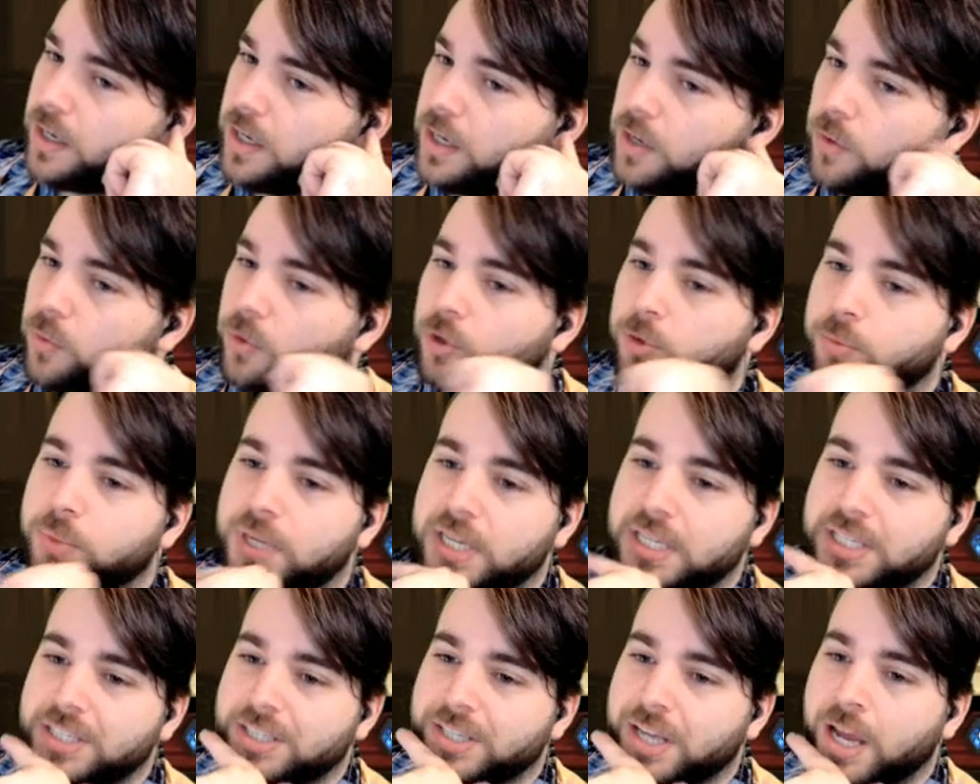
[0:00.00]
We'll
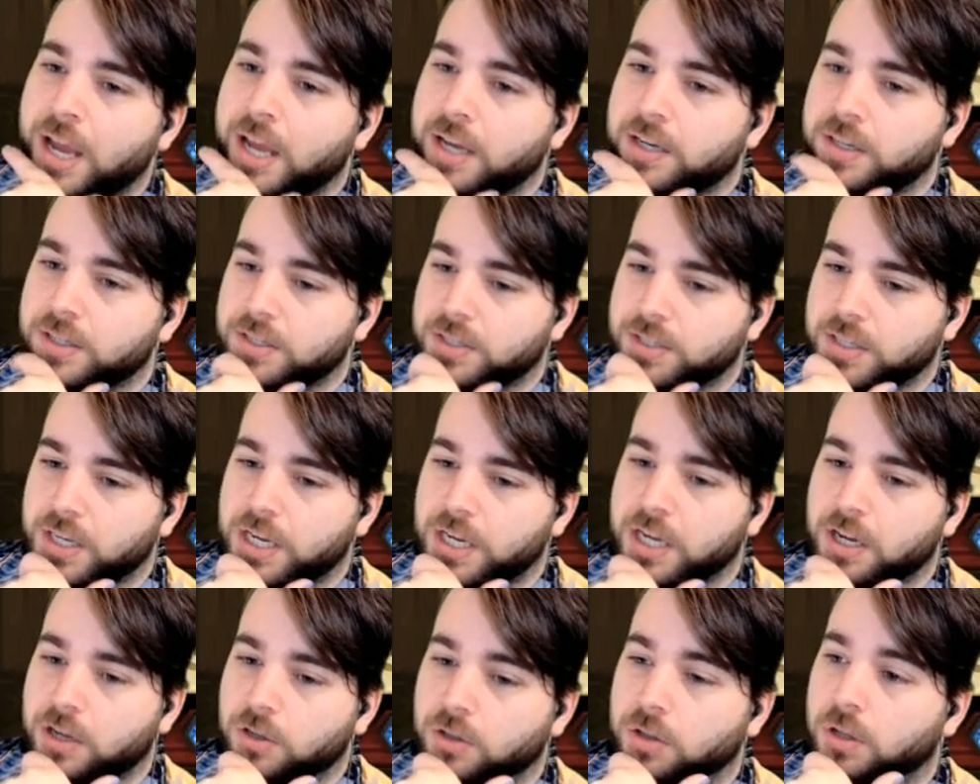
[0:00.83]
be sad to
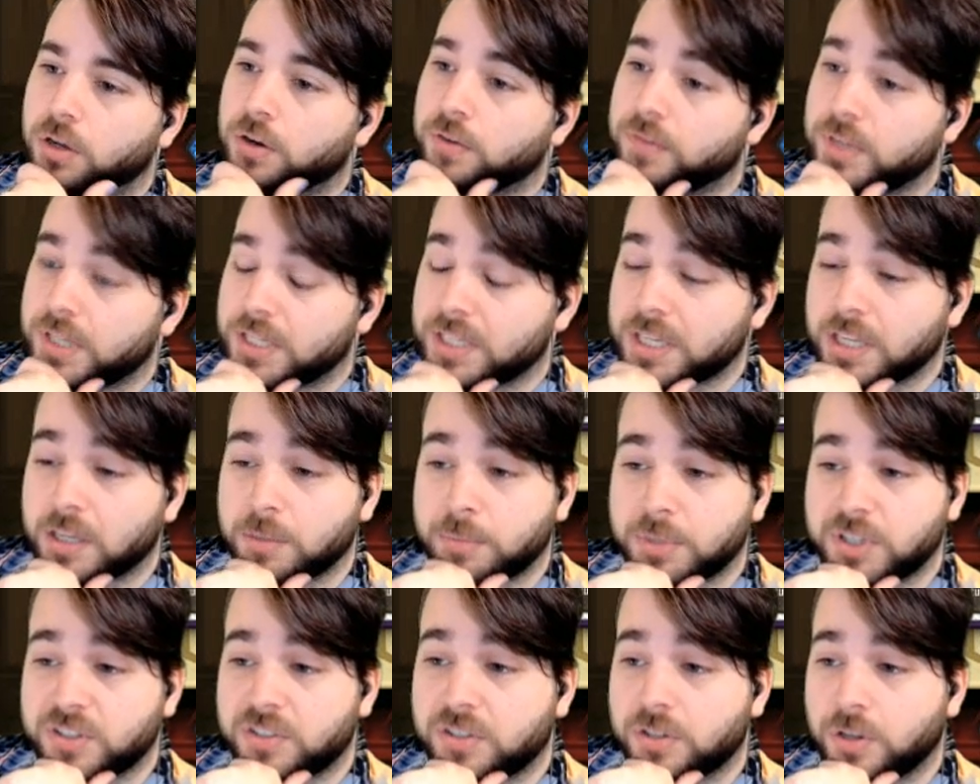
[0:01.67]
see a lot of these
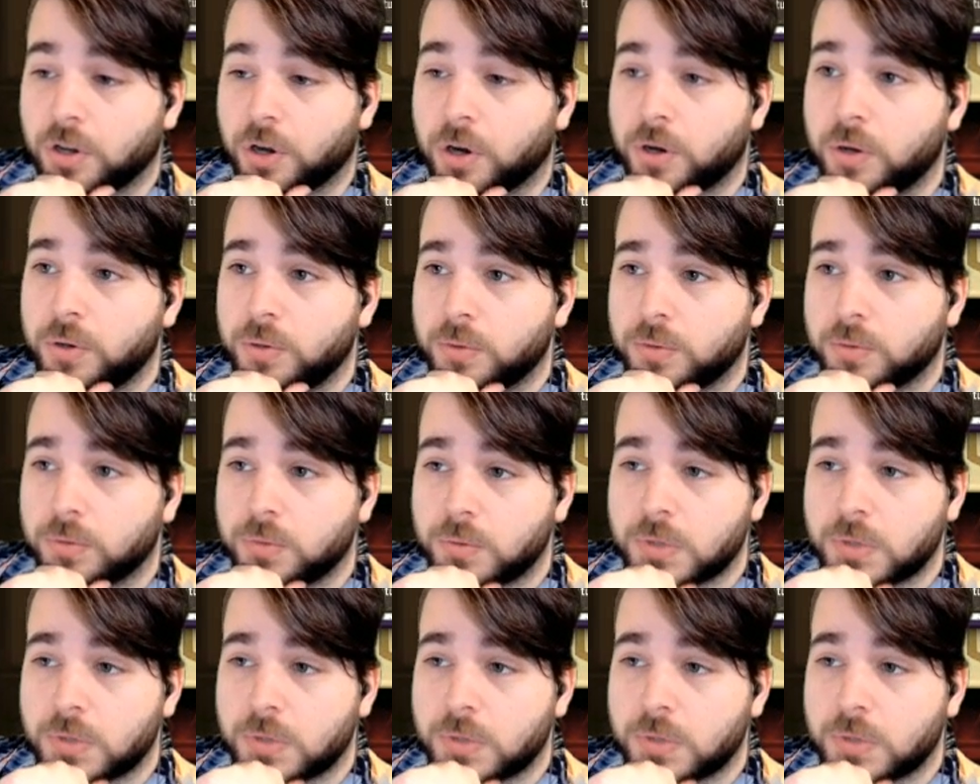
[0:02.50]
elements go